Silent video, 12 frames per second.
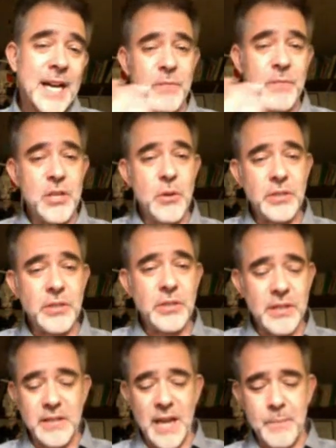Uses of
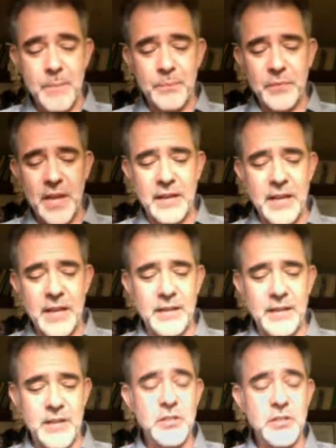the tape. It
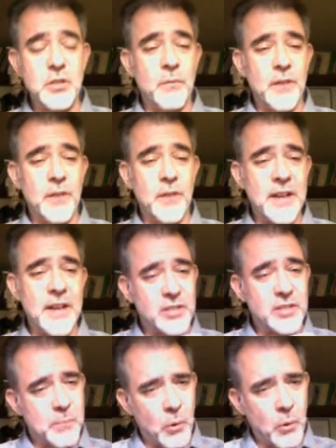does do very nice
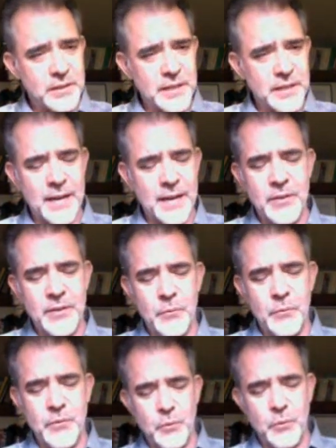support.
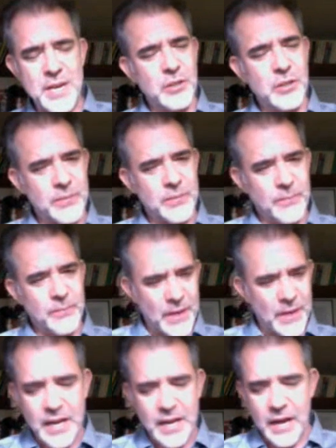The research,
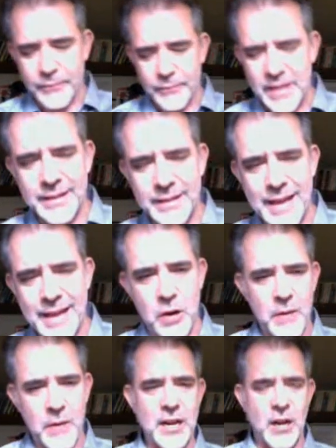funny enough, isn't that
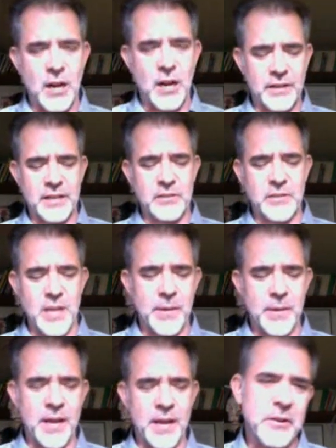great on kinesio
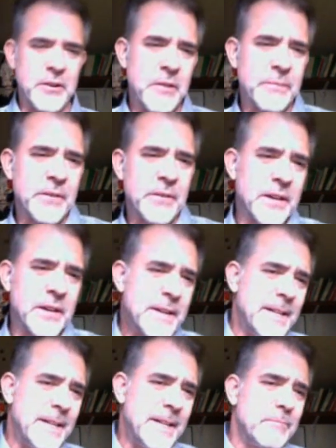taping. I don't know
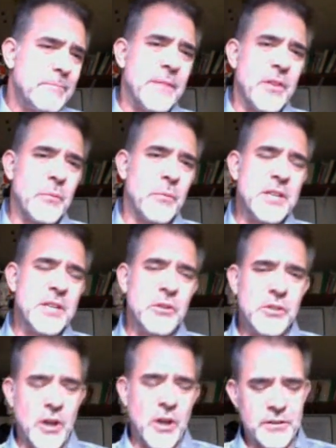if the
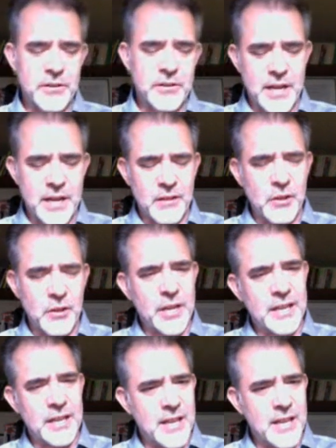researchers aren't looking
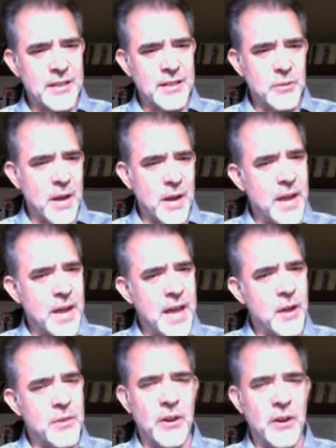at it the right way,
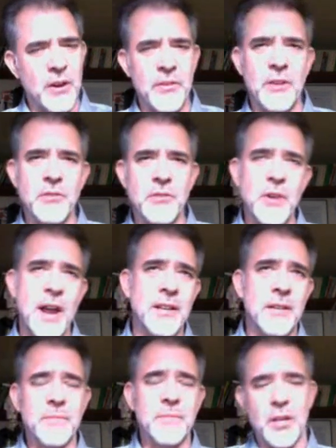or they're trying
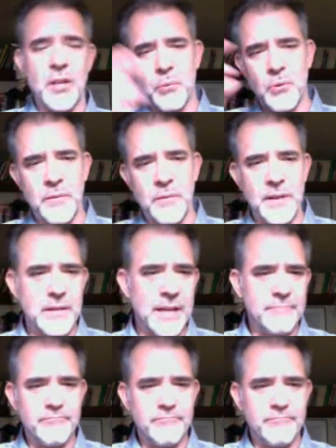to prove
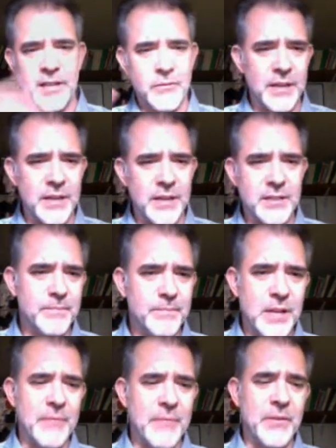it does
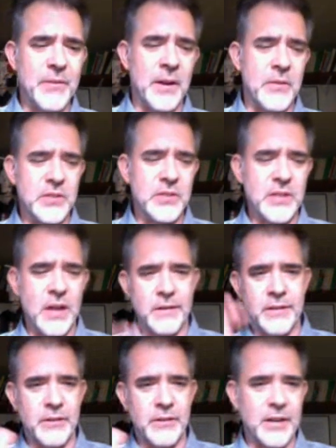everything under the
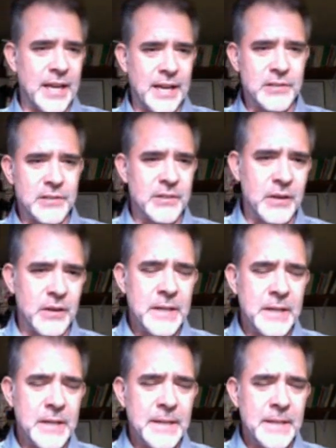sun, curing cancer, etc.